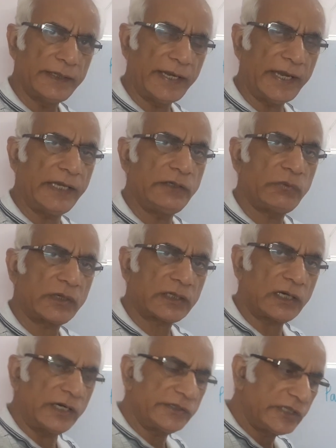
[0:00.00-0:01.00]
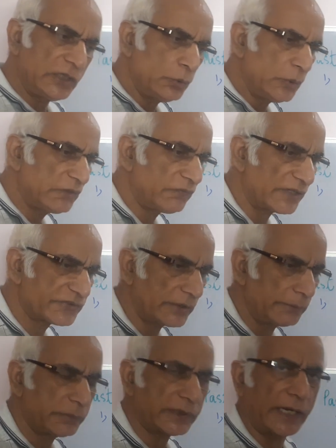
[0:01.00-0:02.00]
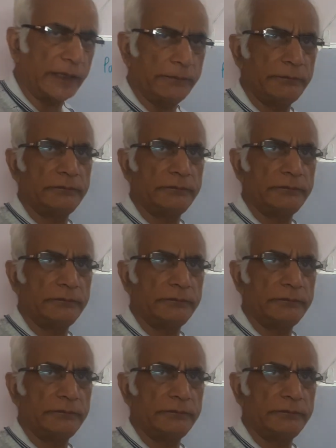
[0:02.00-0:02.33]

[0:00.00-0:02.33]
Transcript: and were continuing for some time.